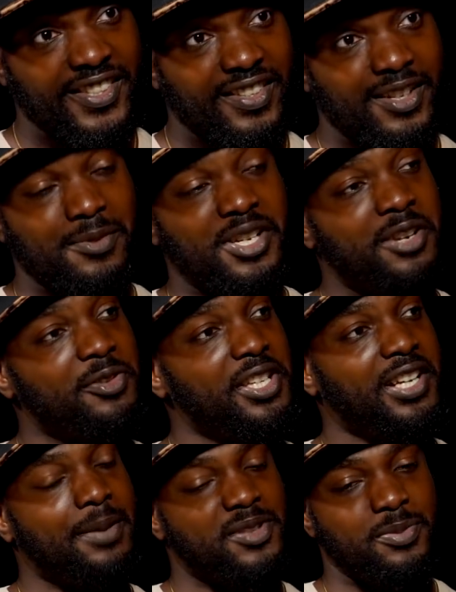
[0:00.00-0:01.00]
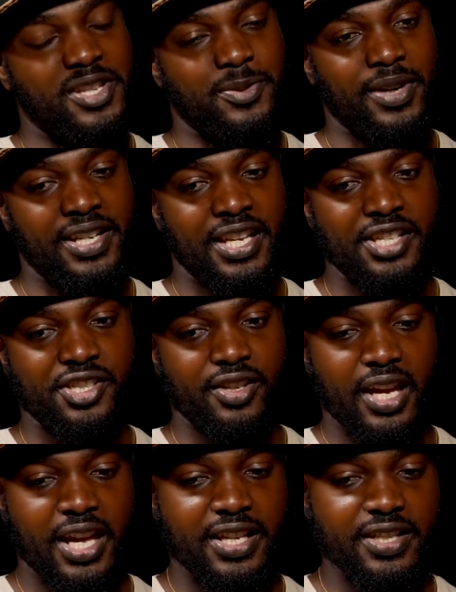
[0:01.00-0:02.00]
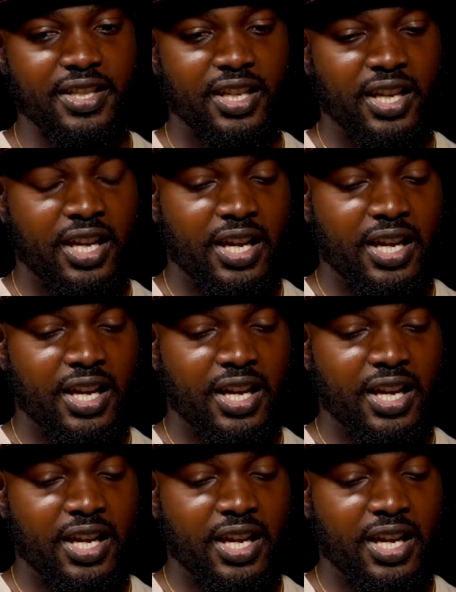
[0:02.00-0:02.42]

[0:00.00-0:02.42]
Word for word: Mm. I'm generally an optimist by nature, and